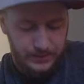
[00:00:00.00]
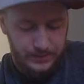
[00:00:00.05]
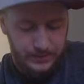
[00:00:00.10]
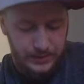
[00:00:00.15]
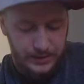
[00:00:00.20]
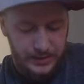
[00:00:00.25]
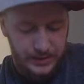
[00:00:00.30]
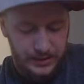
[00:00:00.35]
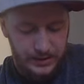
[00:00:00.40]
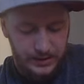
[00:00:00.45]

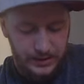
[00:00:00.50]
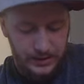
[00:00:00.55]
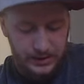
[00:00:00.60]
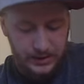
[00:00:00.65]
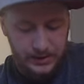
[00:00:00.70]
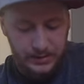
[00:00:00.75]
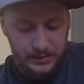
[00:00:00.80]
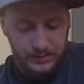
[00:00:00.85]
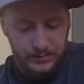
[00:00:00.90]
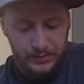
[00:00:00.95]
pink
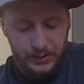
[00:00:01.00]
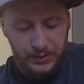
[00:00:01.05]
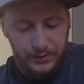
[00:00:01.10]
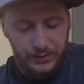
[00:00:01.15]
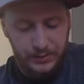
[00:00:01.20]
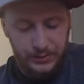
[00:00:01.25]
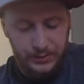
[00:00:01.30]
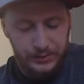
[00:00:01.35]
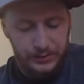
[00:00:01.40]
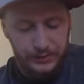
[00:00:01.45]
and
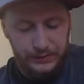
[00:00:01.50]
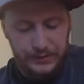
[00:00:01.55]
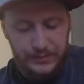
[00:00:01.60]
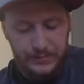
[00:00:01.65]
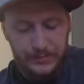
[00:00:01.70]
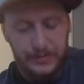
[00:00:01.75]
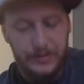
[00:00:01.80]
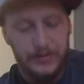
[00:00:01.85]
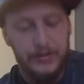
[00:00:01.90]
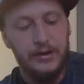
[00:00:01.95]
purple or
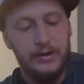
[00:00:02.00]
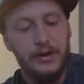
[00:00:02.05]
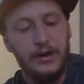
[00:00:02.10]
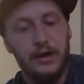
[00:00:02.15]
something.